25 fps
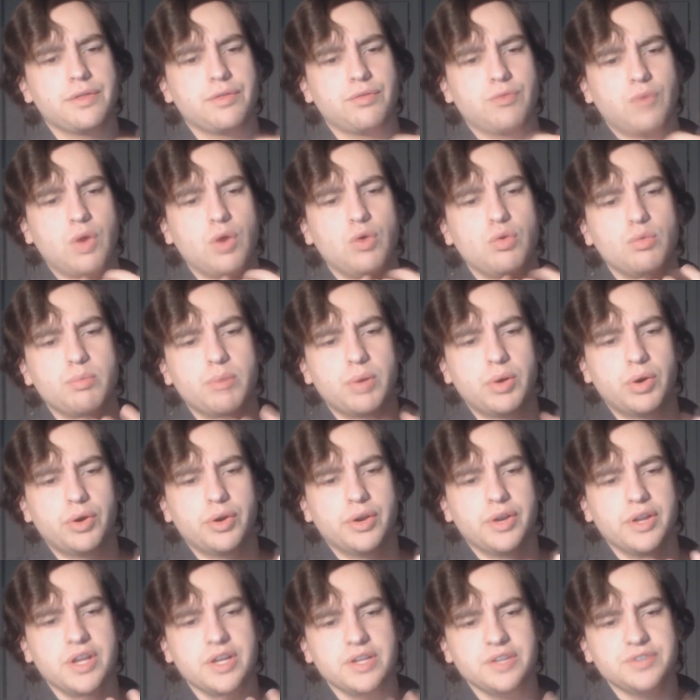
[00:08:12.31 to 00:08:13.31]
throat
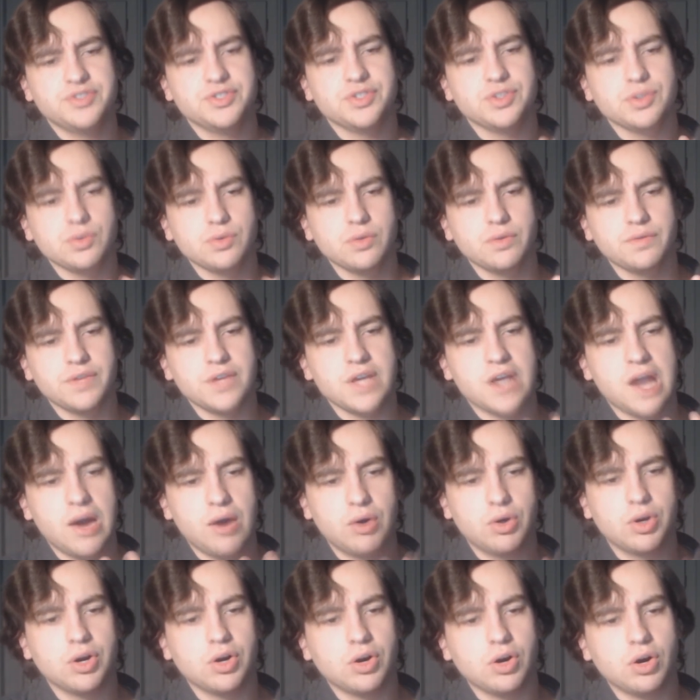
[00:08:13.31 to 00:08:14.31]
burn hits you of the
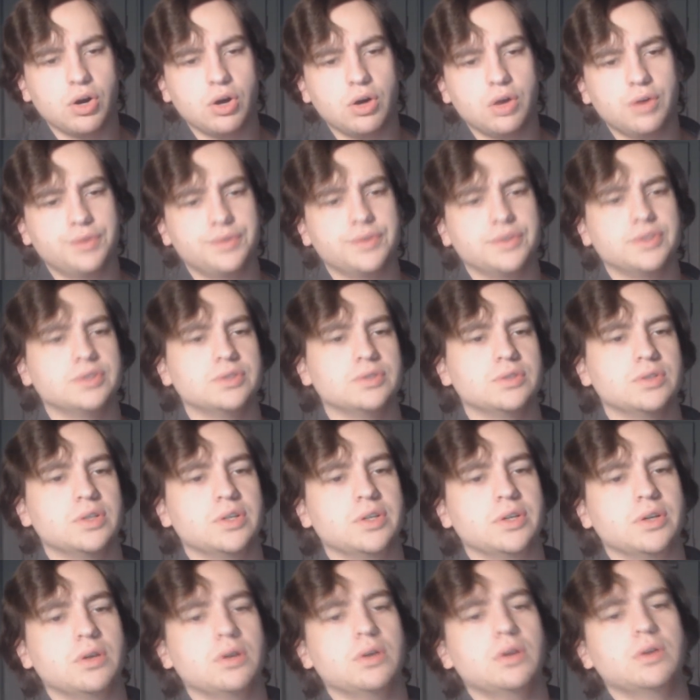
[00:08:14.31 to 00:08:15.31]
alcohol, and then you're
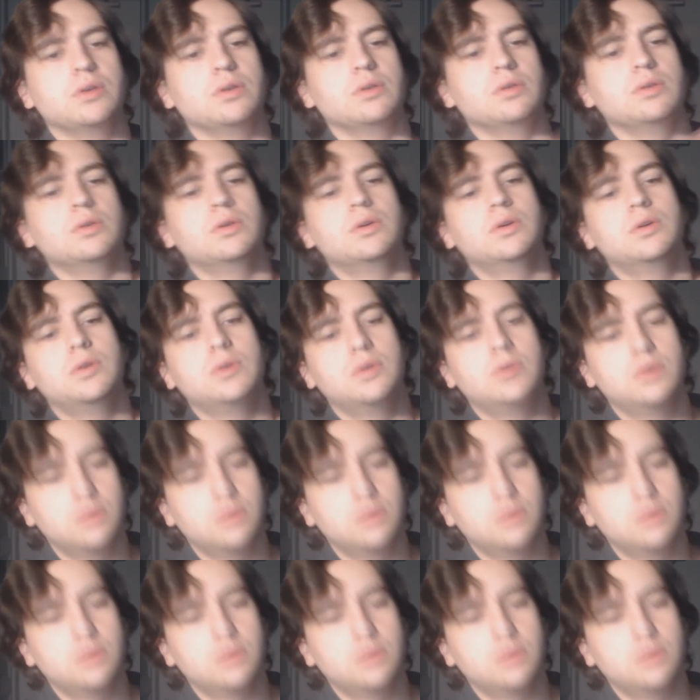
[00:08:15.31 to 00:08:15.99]
like, oh,